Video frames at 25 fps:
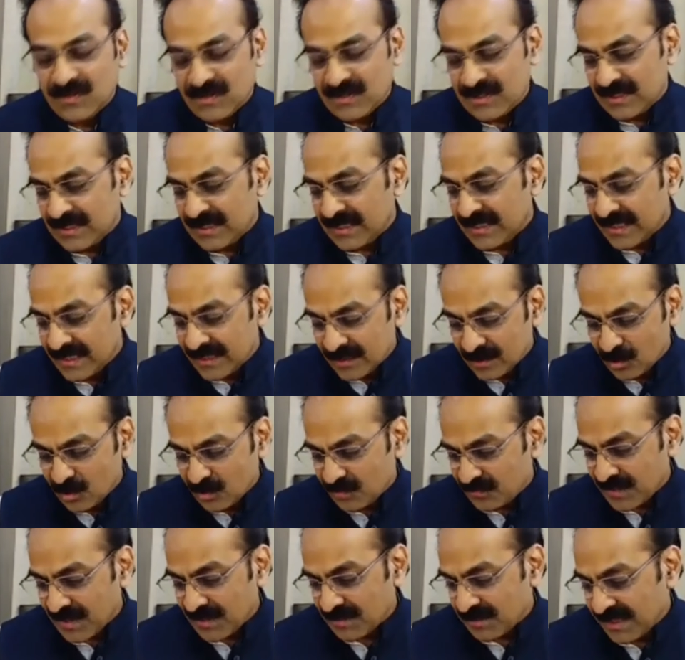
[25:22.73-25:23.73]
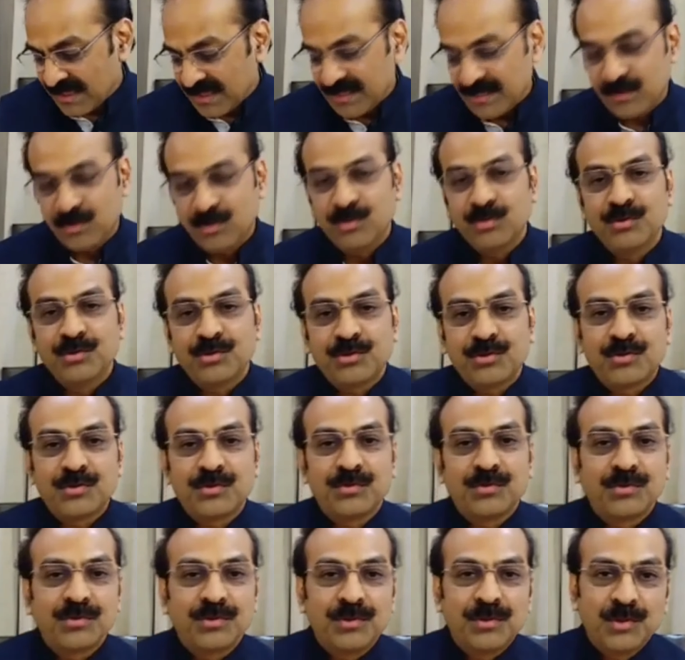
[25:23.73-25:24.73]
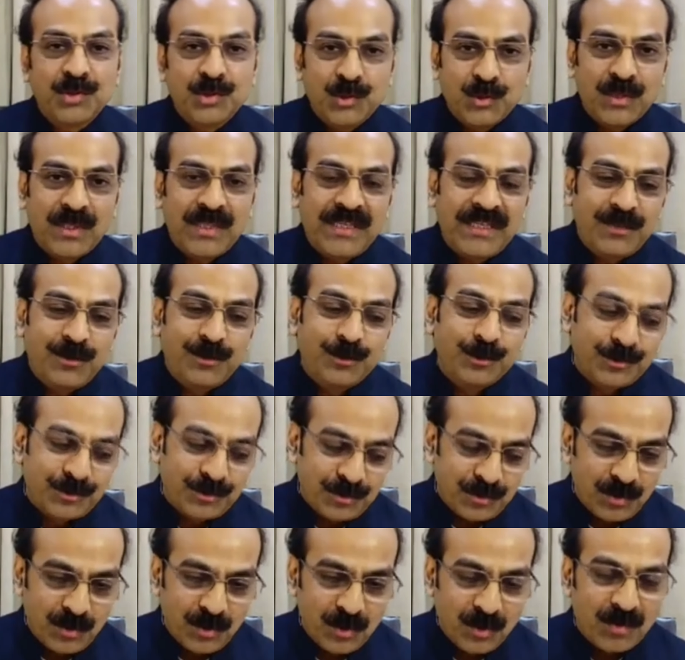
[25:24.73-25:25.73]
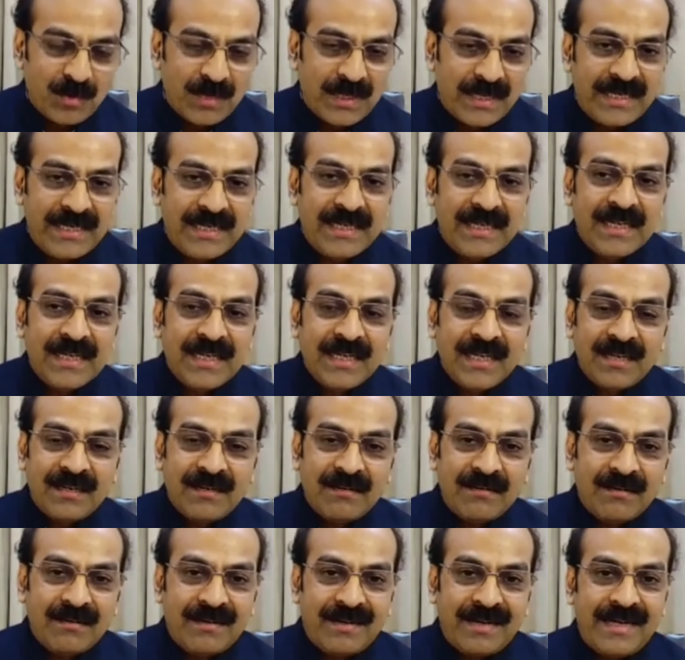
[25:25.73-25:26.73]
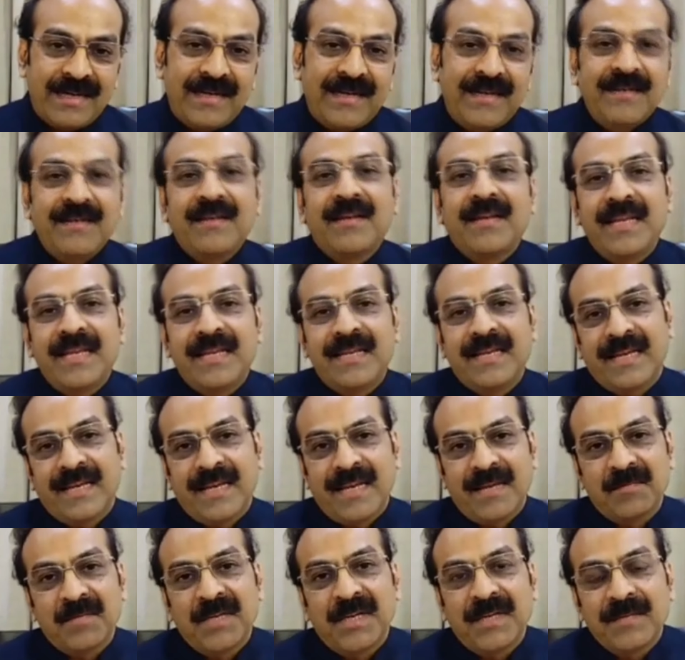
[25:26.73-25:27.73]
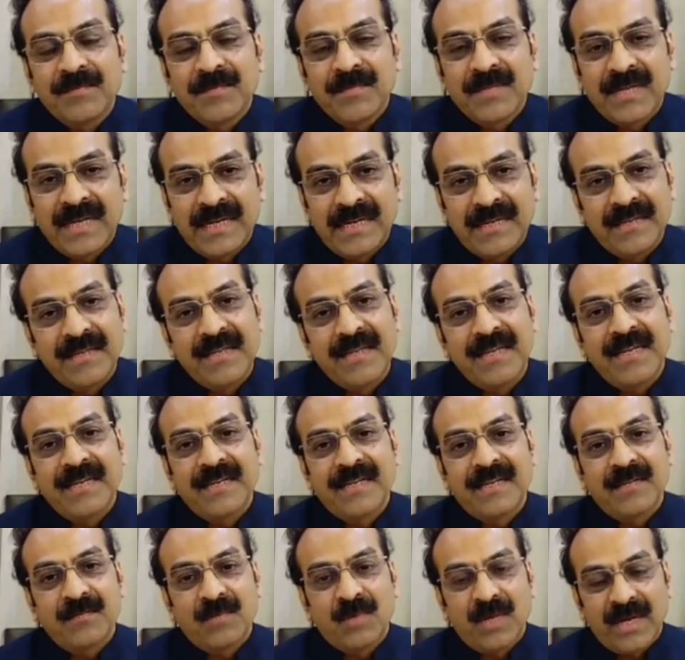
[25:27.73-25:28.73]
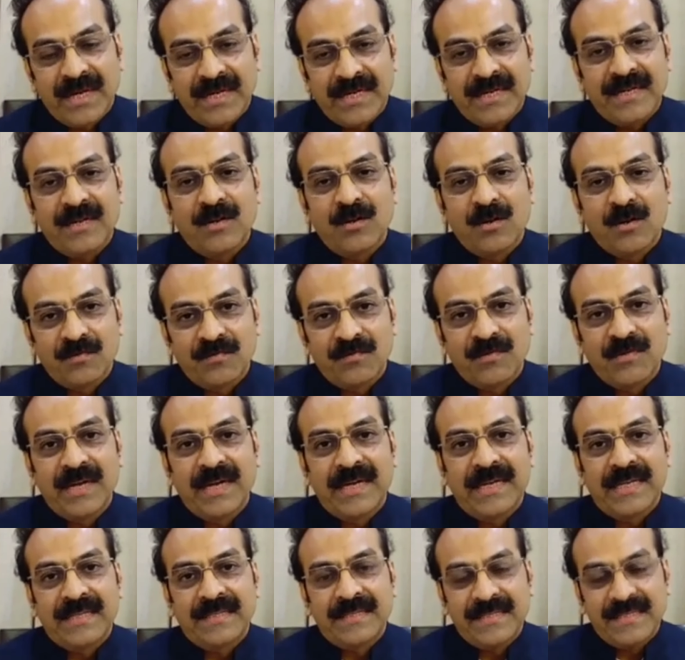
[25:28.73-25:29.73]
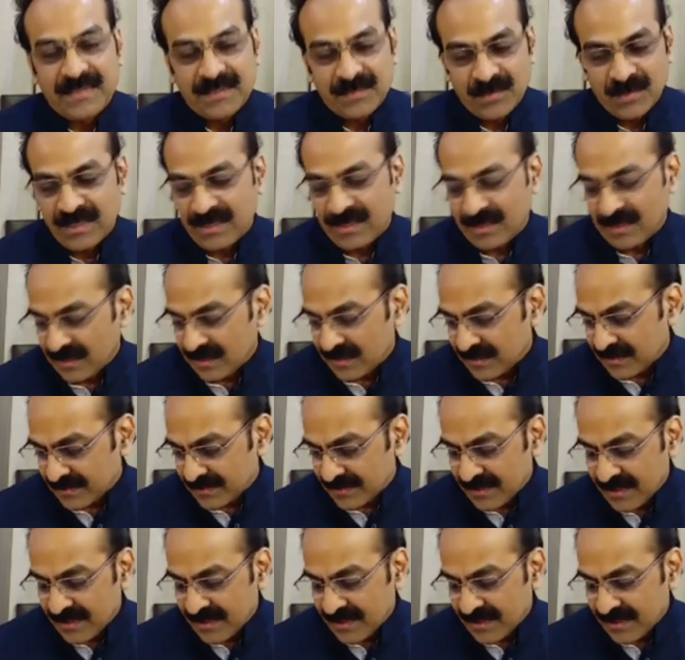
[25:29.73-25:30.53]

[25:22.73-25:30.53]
the Hindu families used to usually used to go by uh, red and green enamel, red, green, and white and off white, and these were the colors.